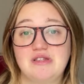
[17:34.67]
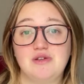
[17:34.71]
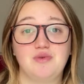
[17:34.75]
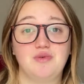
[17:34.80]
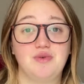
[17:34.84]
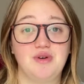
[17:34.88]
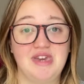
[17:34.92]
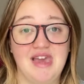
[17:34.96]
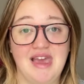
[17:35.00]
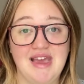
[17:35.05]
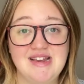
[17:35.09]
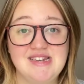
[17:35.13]

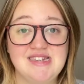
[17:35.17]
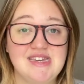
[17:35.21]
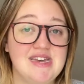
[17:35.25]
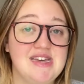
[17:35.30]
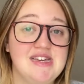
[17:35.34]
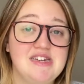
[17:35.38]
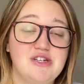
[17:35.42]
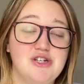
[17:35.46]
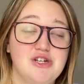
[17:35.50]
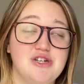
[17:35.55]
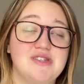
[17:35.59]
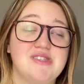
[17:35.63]

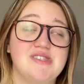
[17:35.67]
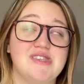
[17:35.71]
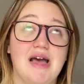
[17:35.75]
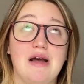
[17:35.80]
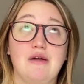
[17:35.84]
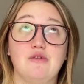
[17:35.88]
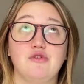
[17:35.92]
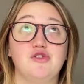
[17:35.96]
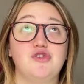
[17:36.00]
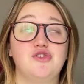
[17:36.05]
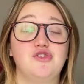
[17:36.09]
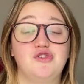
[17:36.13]
created just
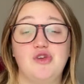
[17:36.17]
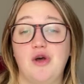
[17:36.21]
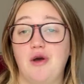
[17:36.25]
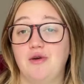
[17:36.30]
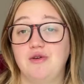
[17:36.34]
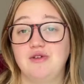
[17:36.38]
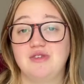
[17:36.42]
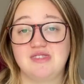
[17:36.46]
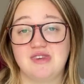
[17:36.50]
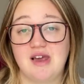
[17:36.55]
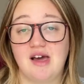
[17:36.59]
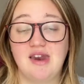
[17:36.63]
sounds
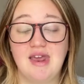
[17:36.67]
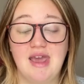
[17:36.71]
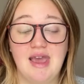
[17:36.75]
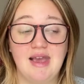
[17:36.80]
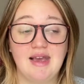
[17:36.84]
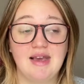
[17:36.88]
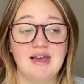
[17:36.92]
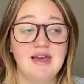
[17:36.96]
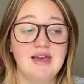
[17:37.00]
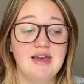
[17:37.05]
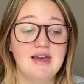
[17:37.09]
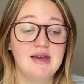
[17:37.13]
so
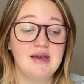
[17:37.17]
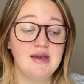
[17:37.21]
stunning.